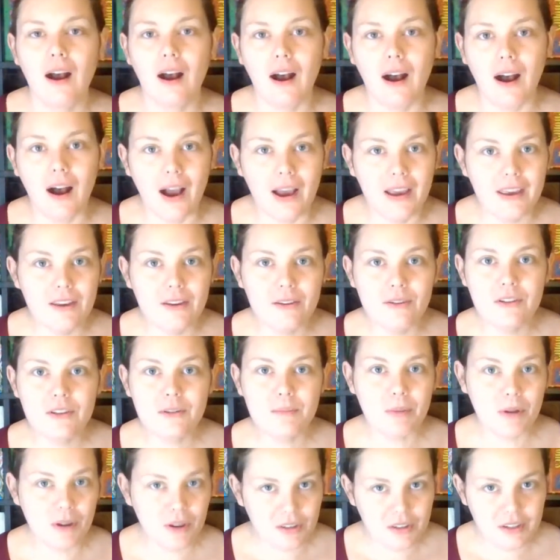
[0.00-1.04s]
I use
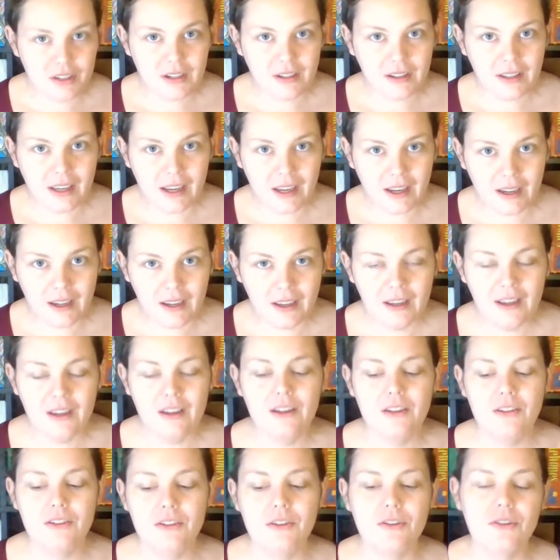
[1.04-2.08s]
personally
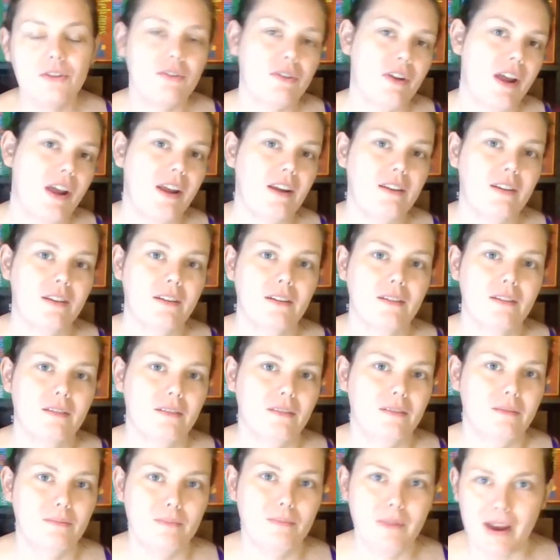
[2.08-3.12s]
to create
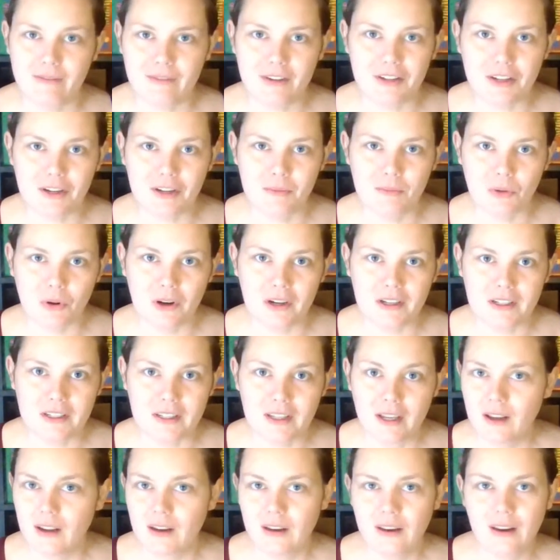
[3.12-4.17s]
my vision boards.
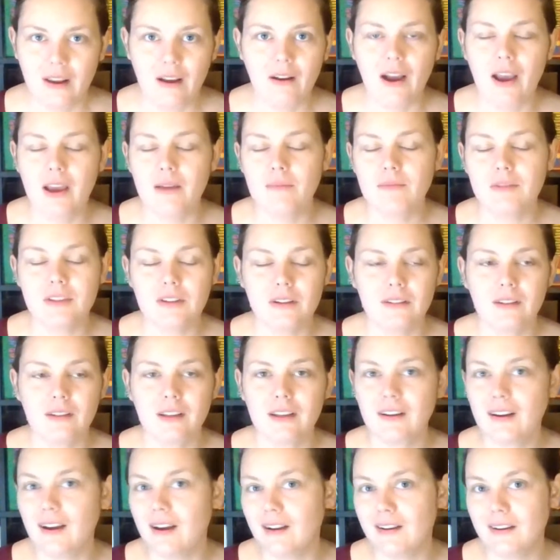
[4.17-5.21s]
Now, I'm certainly
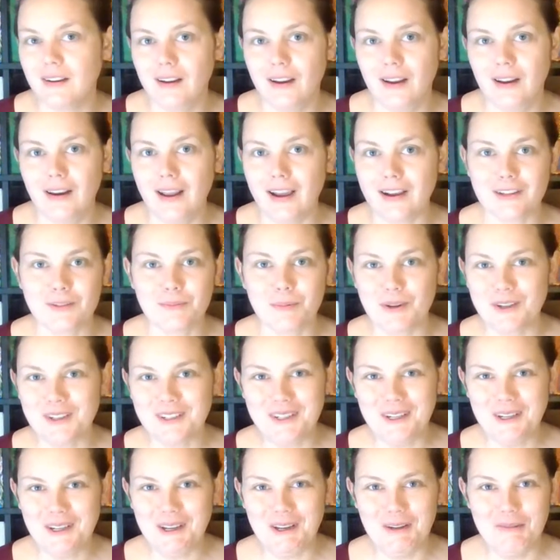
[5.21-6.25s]
not an expert
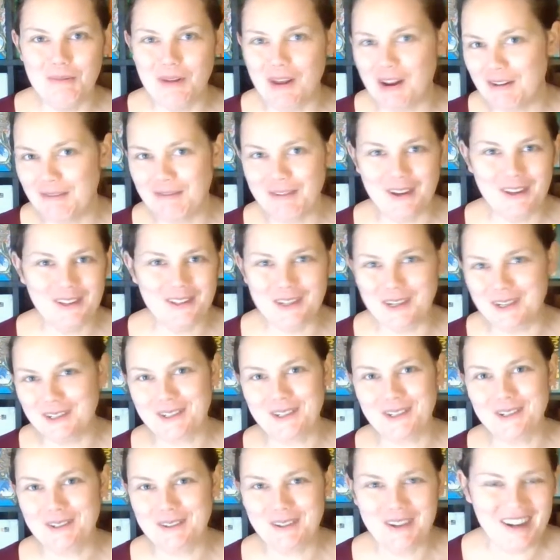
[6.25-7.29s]
in
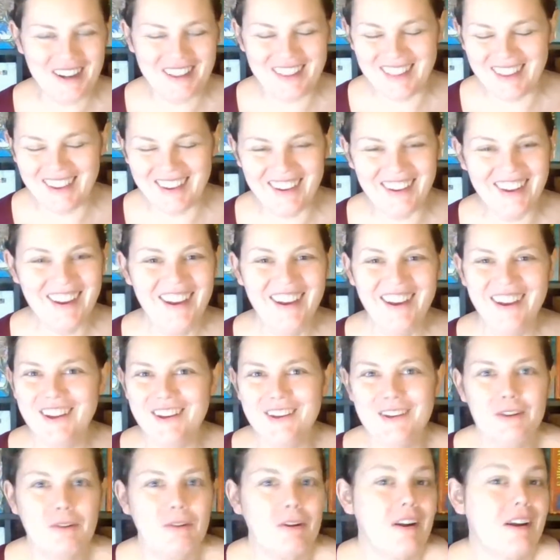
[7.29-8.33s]
manifestation or anything,
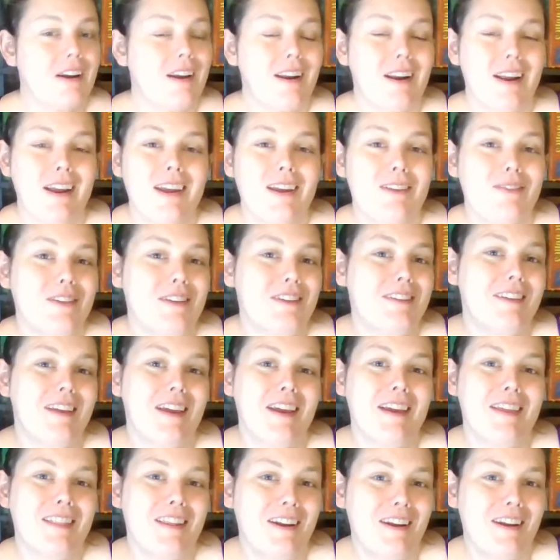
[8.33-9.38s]
nor can I even
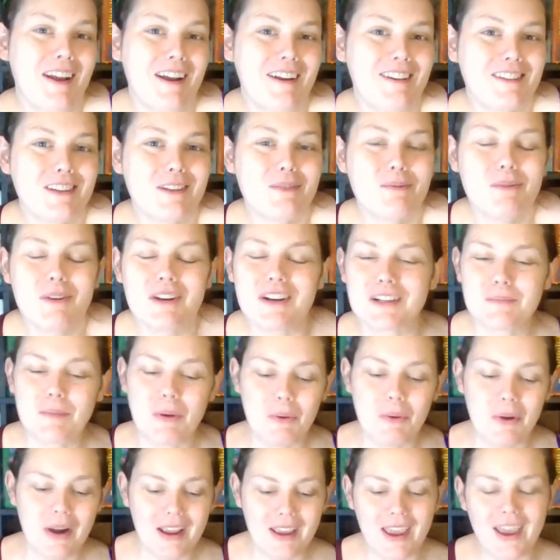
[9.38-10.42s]
say that it actually works. But
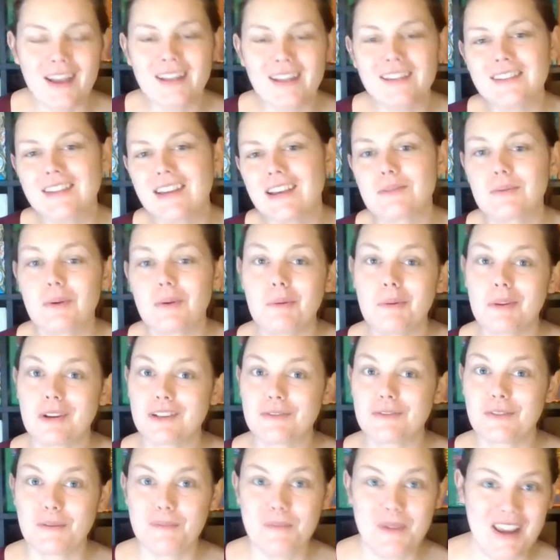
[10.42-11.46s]
what I can say is what works
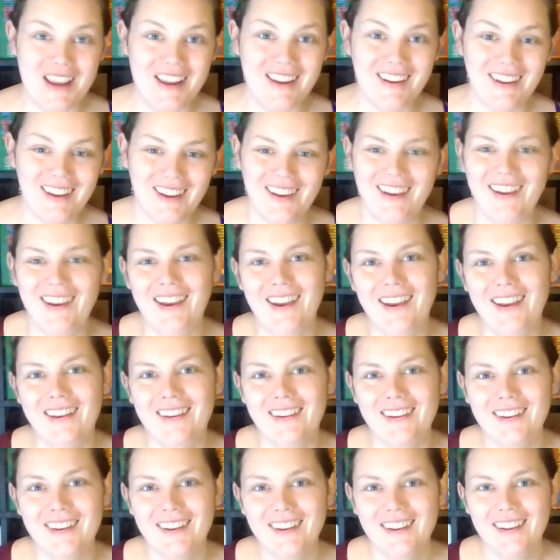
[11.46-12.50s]
for me,
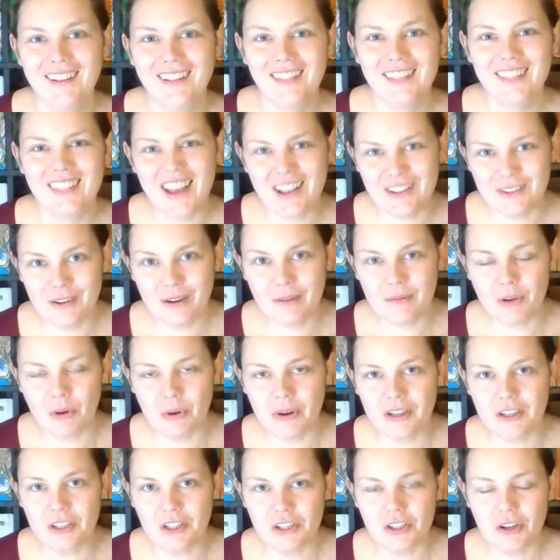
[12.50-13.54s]
and that's what I'm
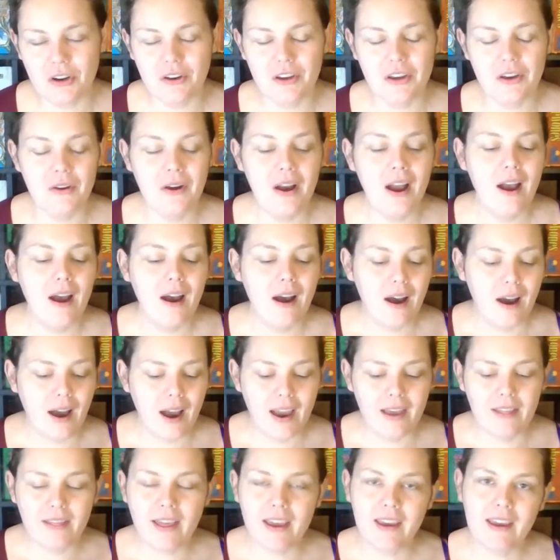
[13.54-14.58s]
going to show you.
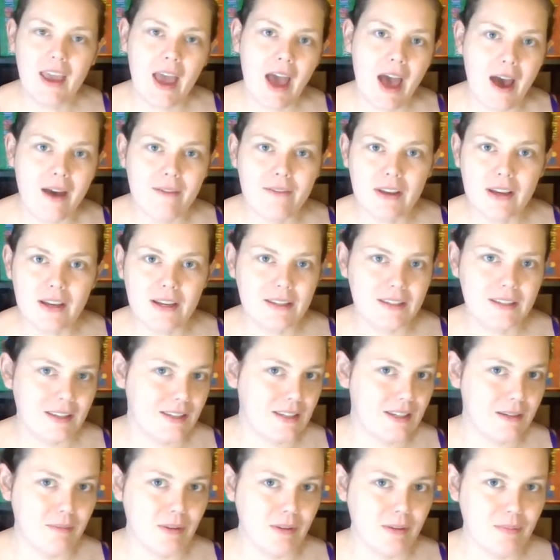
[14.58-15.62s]
I like having a
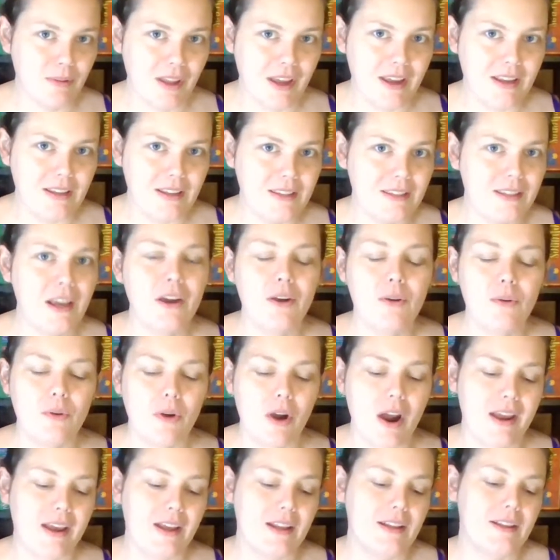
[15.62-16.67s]
system in place where
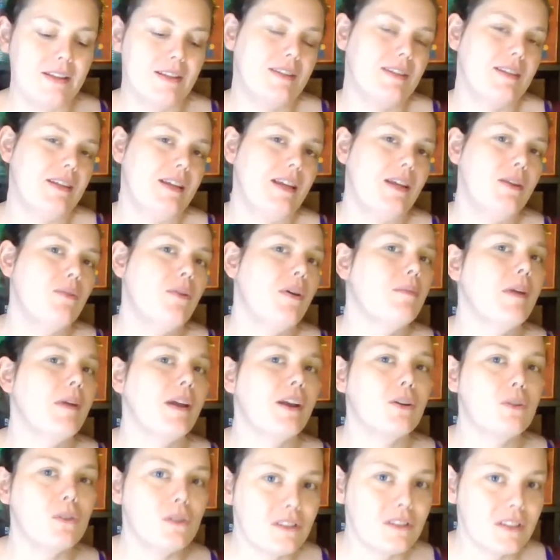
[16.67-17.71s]
I can see what my
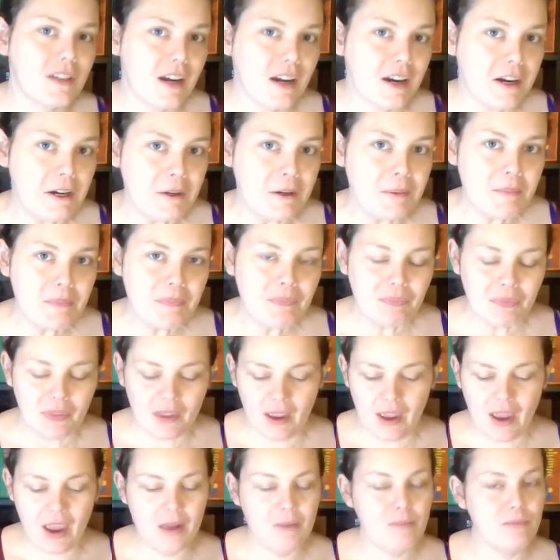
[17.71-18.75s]
goals are
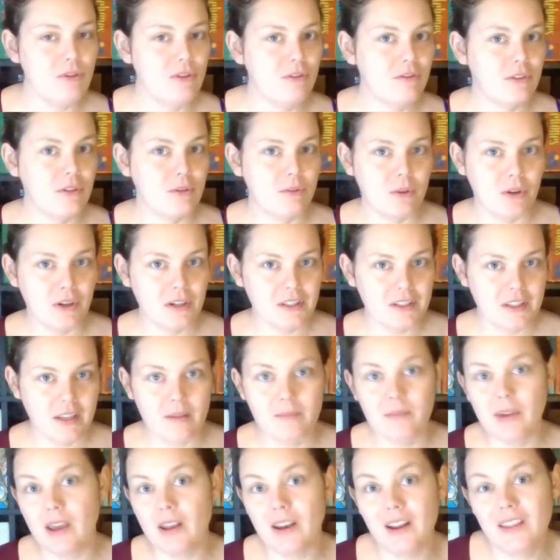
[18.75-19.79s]
and move towards
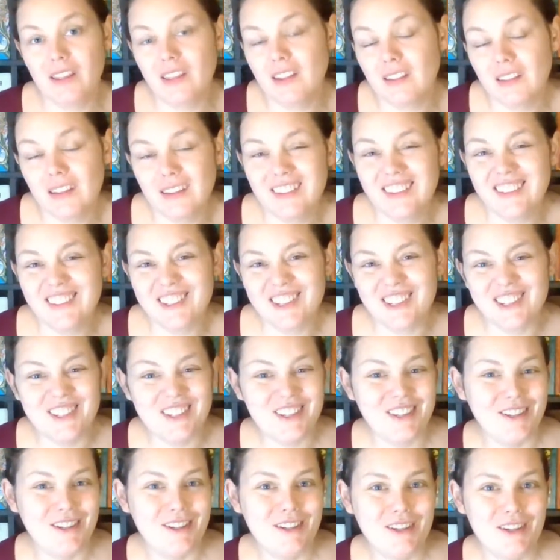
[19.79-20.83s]
them. And I think this is just a
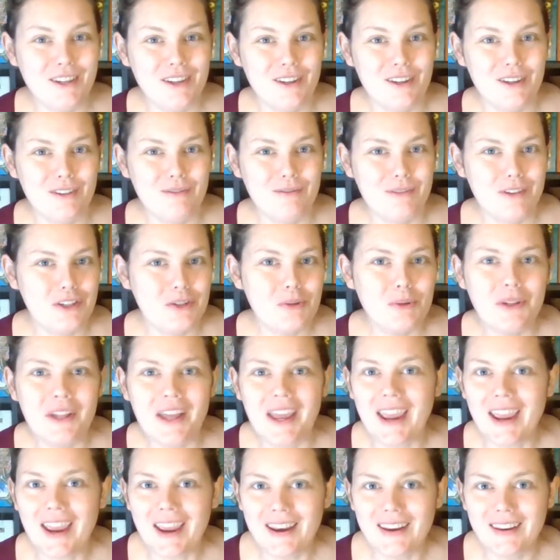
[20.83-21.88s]
good visual
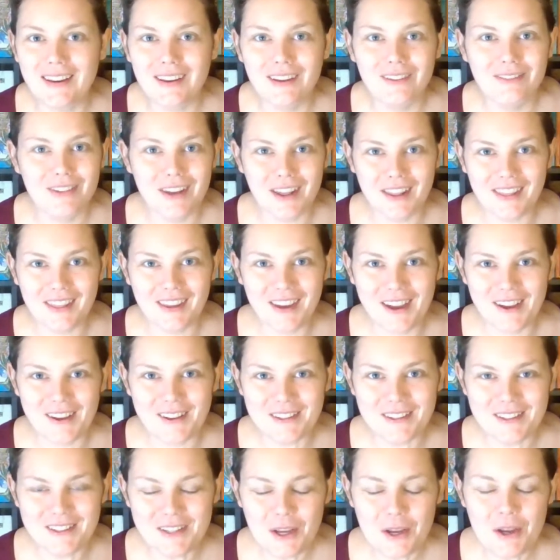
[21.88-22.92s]
aid, if nothing
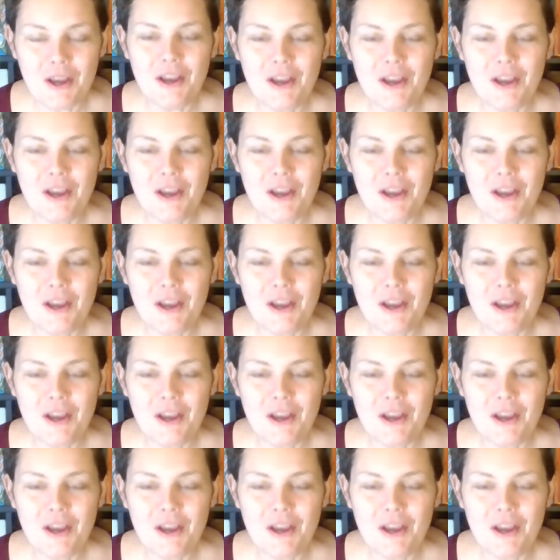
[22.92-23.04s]
else.